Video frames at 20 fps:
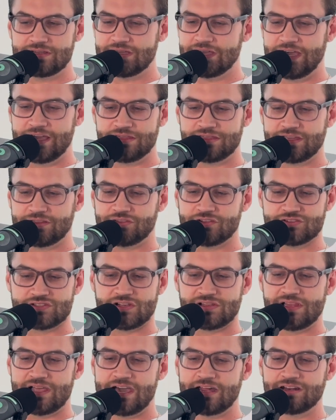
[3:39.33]
I think there's a
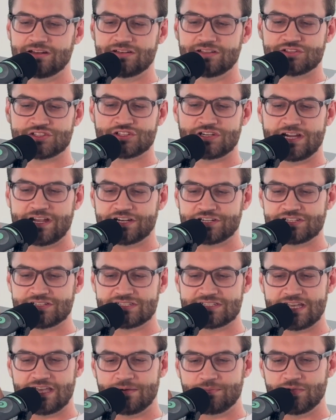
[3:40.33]
lot of
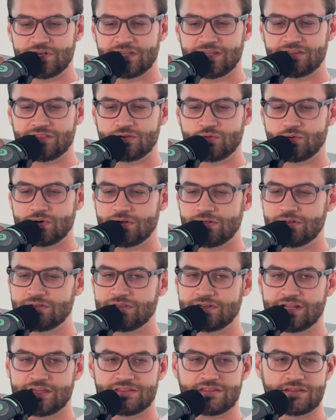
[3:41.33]
distractions happening in the world.
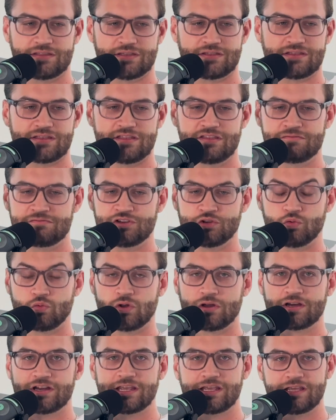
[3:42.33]
And I think if you're
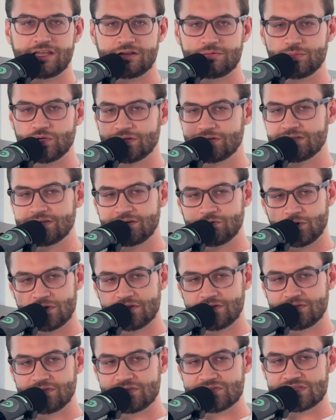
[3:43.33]
working and building
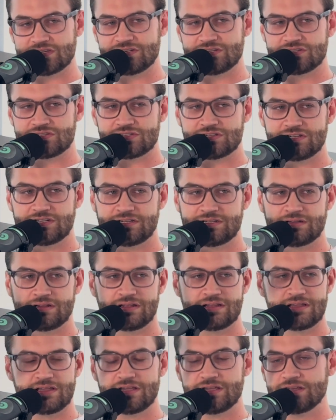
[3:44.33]
within this industry,
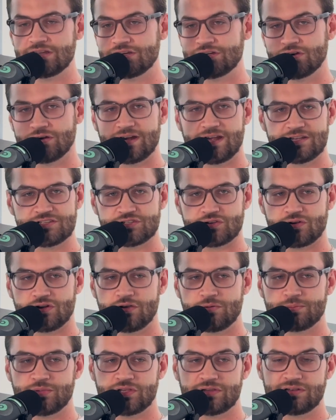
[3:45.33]
your eyes are
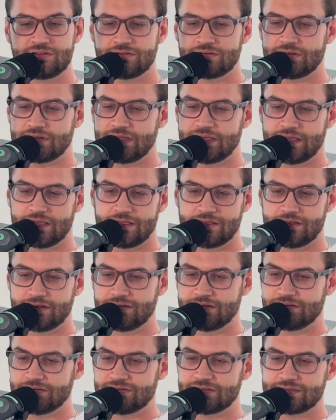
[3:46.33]
open
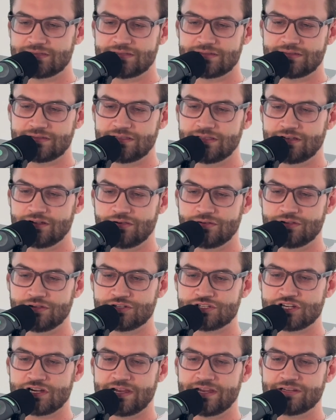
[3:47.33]
and, you're
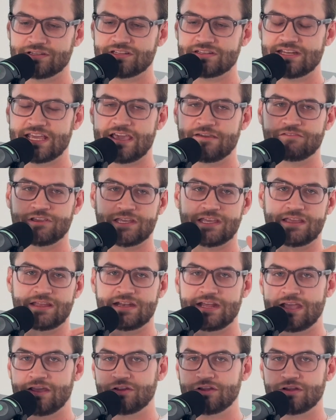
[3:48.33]
trying to navigate
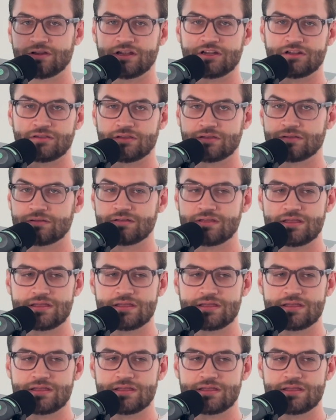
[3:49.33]
how you're going to